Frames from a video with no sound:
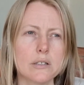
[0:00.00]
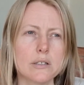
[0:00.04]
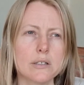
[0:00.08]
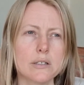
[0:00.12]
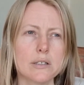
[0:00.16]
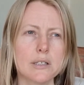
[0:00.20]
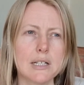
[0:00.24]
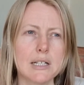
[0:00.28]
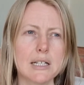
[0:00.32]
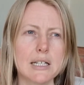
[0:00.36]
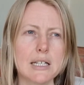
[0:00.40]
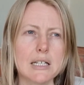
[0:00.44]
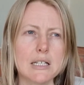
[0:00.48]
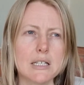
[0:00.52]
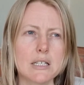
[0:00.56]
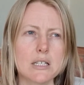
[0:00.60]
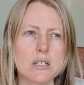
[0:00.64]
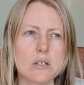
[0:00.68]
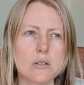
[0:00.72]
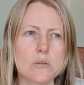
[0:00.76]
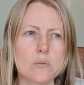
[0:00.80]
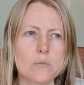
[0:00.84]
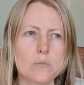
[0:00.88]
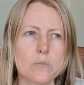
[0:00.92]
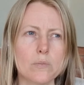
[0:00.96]
the
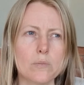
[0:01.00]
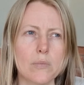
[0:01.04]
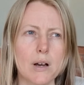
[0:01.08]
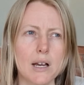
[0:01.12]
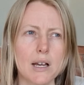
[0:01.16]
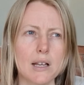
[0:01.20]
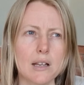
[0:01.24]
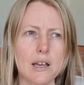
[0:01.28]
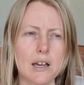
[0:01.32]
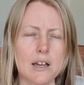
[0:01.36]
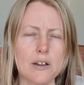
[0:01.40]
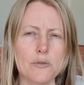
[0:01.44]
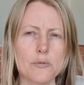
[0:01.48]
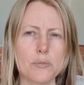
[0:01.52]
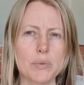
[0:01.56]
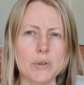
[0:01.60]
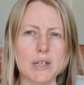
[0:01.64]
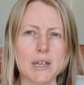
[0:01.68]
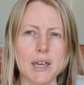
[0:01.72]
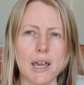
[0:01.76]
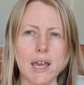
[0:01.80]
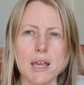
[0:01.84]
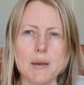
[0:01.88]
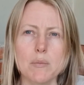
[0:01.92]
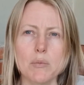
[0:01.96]
less my life
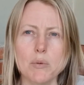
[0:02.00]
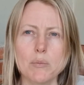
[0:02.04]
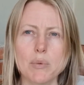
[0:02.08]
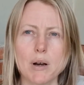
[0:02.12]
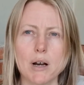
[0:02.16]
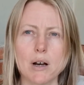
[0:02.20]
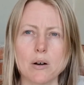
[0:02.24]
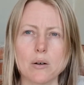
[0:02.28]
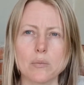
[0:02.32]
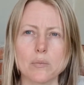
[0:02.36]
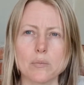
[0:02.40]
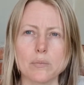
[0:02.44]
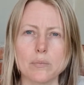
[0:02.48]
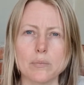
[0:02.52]
became about